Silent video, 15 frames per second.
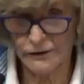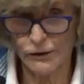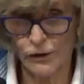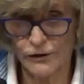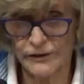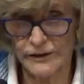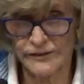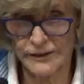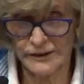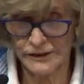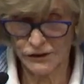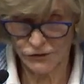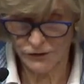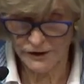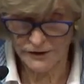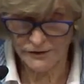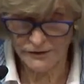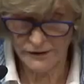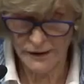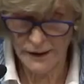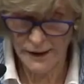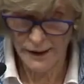along the city streets
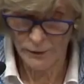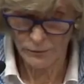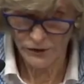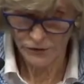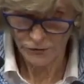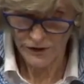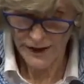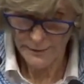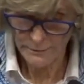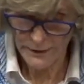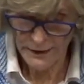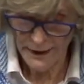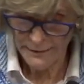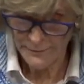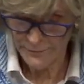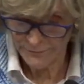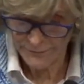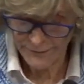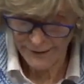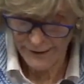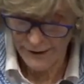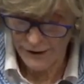with grandpa,
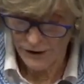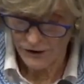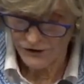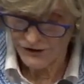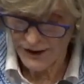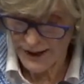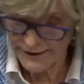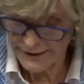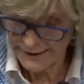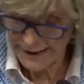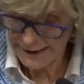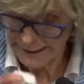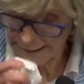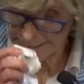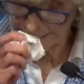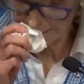her tiny hand